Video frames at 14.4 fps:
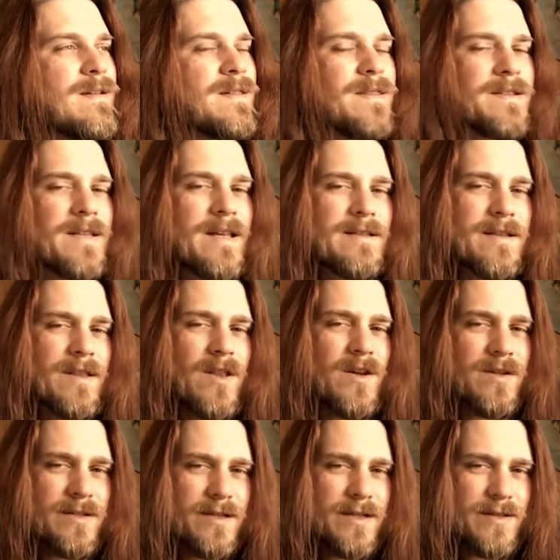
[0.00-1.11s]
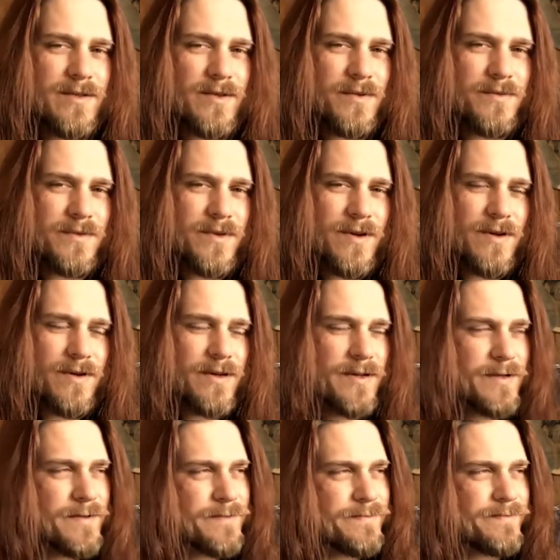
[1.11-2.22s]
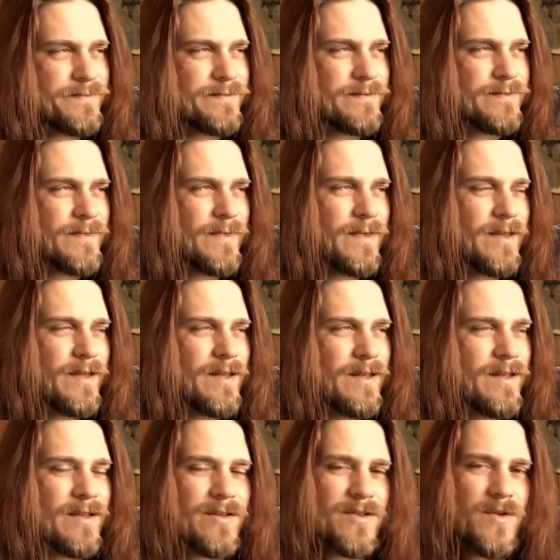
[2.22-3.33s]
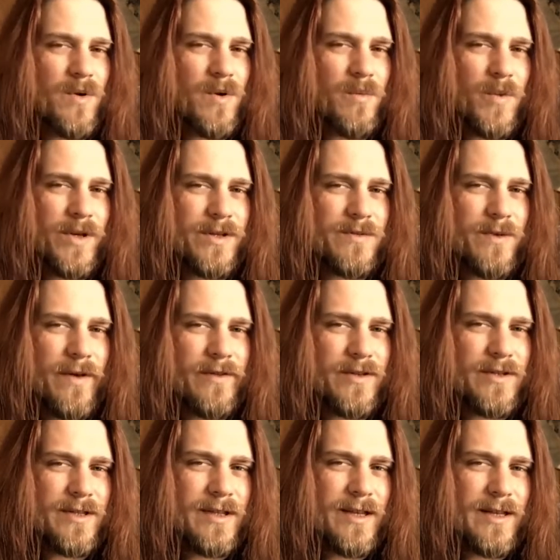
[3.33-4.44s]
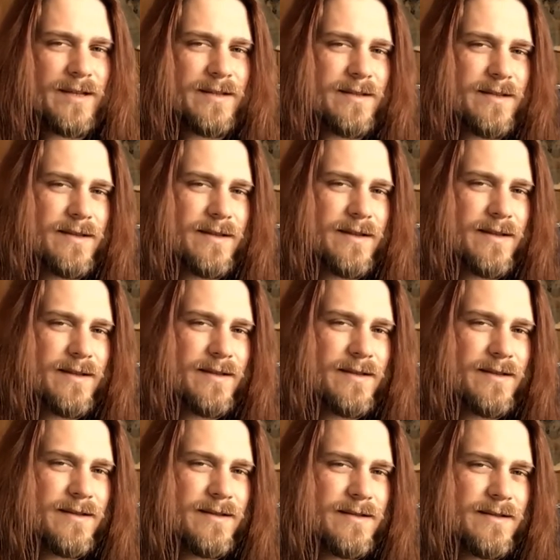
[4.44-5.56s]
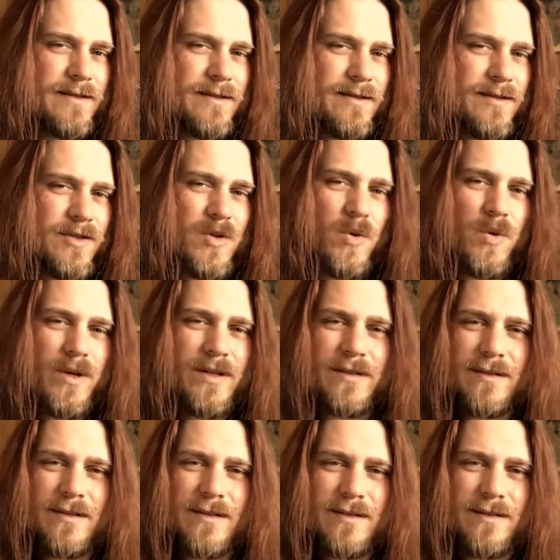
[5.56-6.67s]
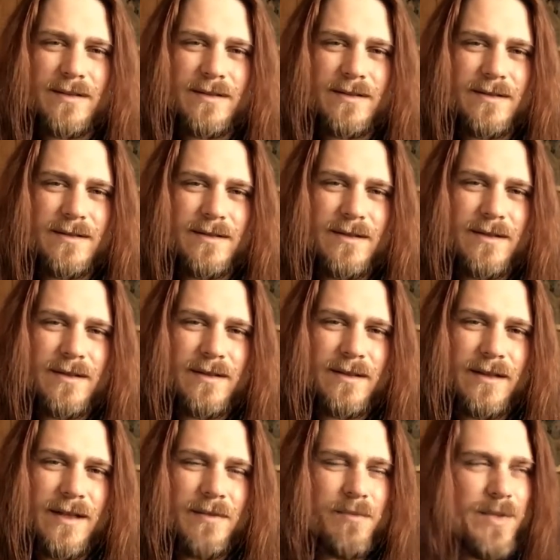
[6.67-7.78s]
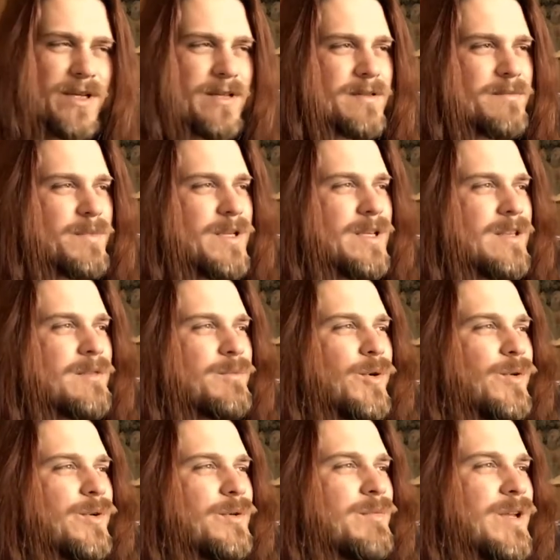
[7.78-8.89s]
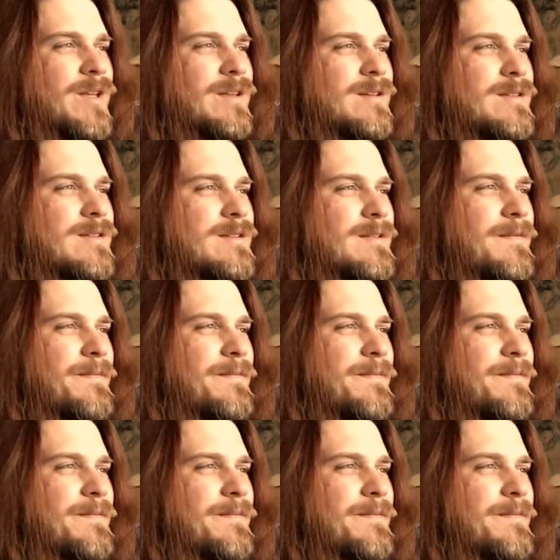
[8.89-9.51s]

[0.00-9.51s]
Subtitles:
The days had long since grown dark. Storm winds ravaged the land. Sword hilts lay beaten beneath broken blades.